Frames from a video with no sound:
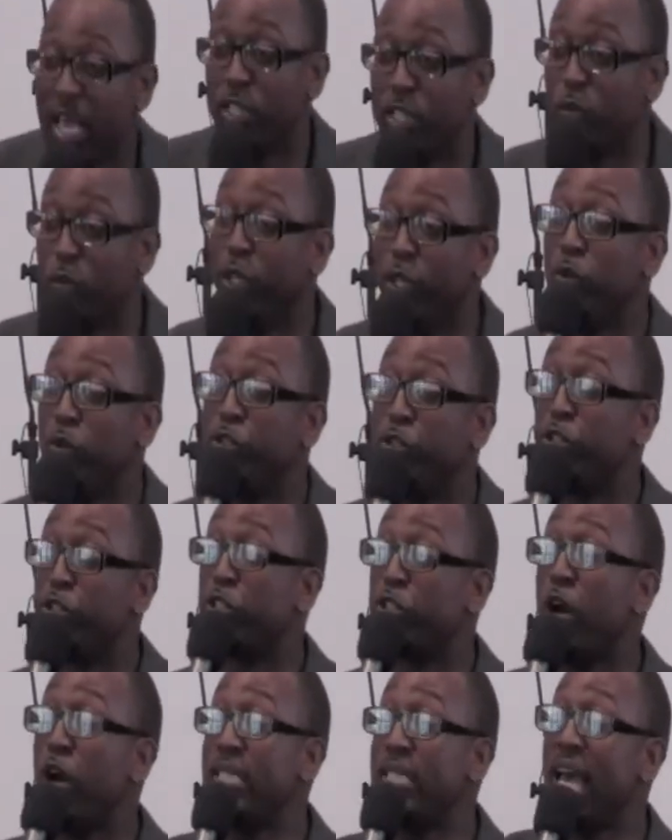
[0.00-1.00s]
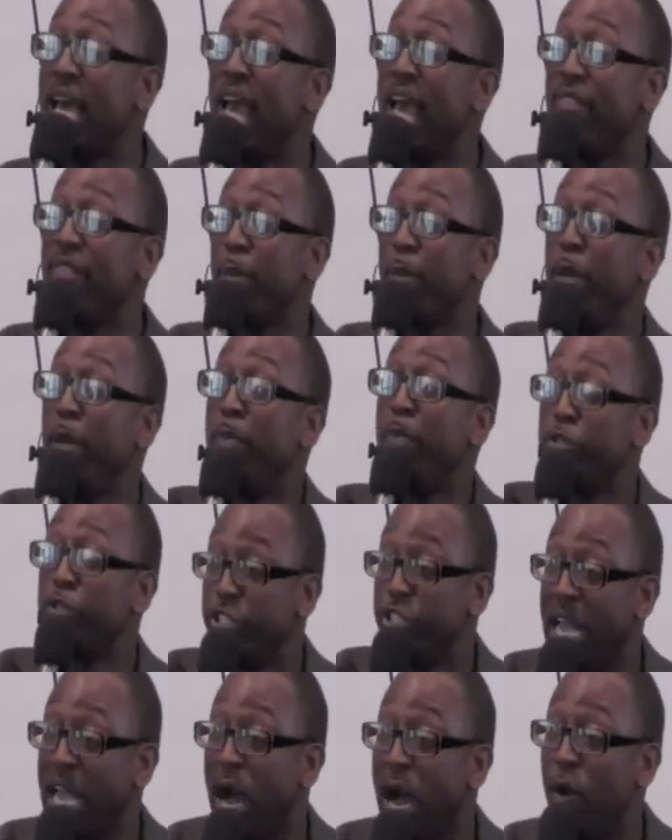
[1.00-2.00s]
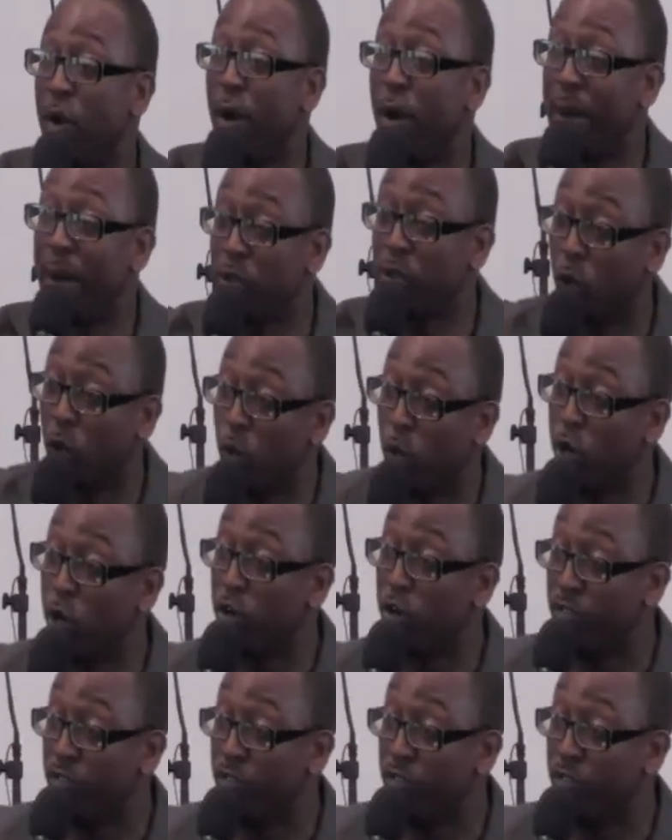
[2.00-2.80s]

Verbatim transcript: when you should start to have the people shout about the word of the